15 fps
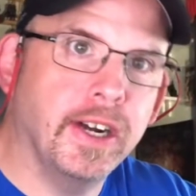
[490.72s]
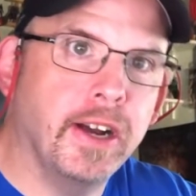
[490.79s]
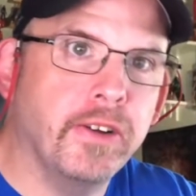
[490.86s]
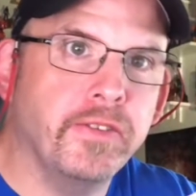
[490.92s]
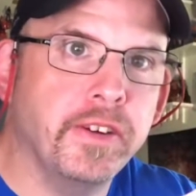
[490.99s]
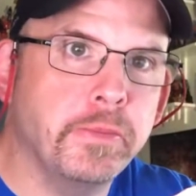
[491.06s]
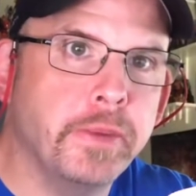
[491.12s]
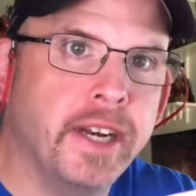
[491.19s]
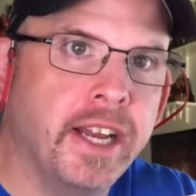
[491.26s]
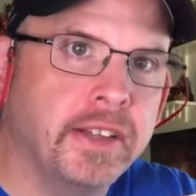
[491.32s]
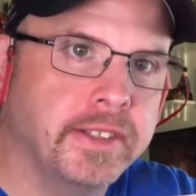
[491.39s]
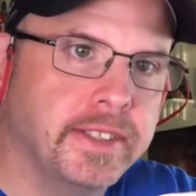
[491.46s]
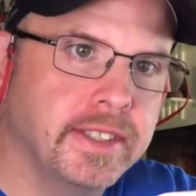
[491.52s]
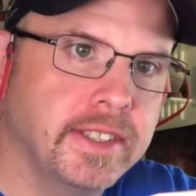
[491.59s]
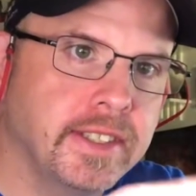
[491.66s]
or however you
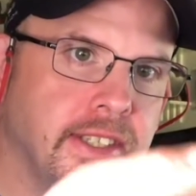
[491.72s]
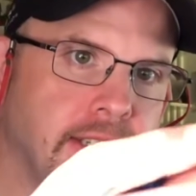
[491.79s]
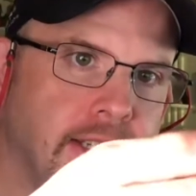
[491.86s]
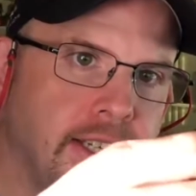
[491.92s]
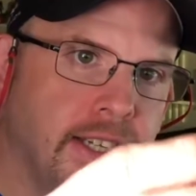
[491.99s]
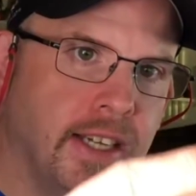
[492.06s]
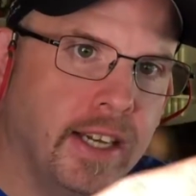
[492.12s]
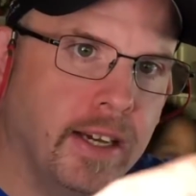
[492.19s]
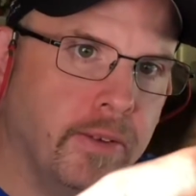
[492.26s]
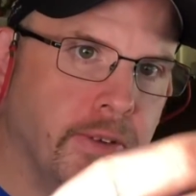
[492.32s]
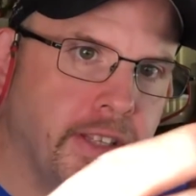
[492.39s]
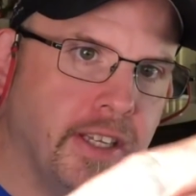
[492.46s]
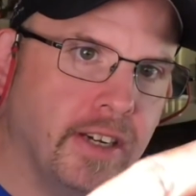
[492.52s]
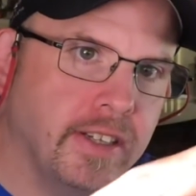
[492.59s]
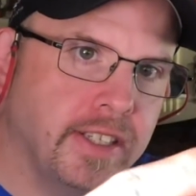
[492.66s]
pronounce it. Uh,
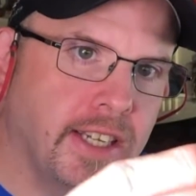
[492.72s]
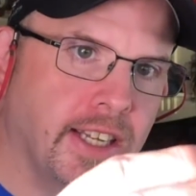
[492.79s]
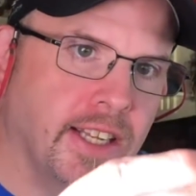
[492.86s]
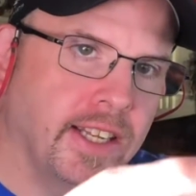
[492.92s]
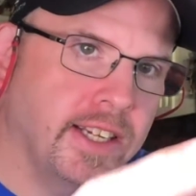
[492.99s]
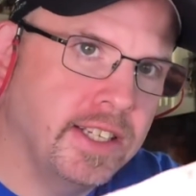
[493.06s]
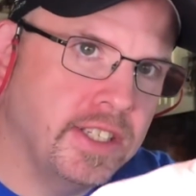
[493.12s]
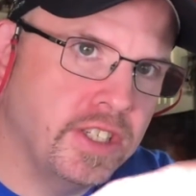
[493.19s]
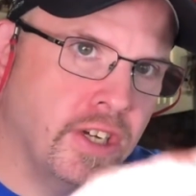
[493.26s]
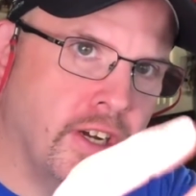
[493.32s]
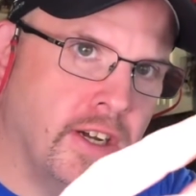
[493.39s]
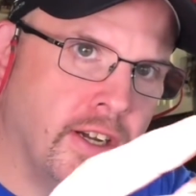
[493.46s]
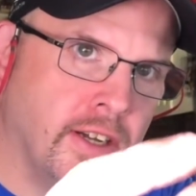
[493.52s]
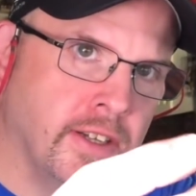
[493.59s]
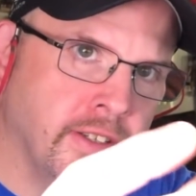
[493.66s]
with the articulated
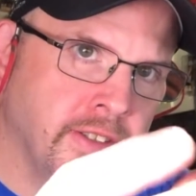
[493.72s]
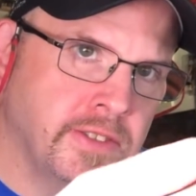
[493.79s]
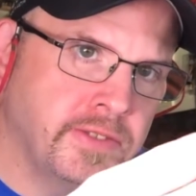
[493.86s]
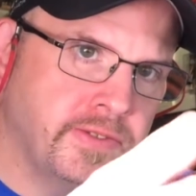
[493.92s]
jaw.